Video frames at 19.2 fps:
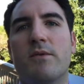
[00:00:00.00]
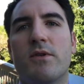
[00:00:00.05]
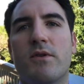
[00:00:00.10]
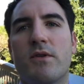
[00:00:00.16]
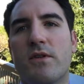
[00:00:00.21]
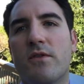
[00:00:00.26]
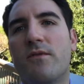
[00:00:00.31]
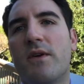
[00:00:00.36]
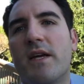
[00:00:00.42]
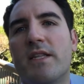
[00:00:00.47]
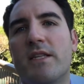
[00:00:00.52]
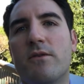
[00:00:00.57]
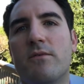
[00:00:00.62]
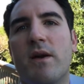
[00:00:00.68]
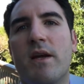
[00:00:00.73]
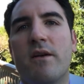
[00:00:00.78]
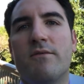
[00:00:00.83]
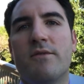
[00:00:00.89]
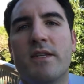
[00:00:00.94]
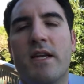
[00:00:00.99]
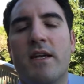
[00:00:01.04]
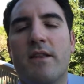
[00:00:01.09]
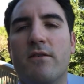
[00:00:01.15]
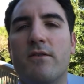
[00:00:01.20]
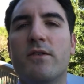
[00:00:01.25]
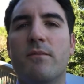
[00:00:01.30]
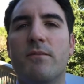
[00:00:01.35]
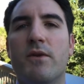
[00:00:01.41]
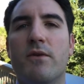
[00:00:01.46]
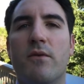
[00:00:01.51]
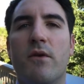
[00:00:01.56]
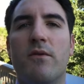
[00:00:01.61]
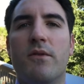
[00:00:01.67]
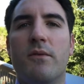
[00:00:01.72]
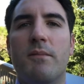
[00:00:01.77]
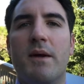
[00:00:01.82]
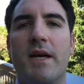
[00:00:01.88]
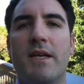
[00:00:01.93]
So it's a fancy way of saying there's something wrong
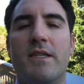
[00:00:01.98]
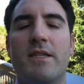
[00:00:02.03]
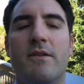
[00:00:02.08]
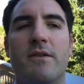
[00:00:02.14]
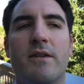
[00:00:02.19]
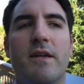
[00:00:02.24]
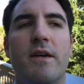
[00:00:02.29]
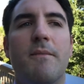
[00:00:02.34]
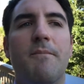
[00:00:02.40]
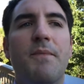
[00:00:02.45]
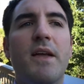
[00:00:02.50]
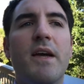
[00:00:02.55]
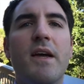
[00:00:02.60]
with the bacteria.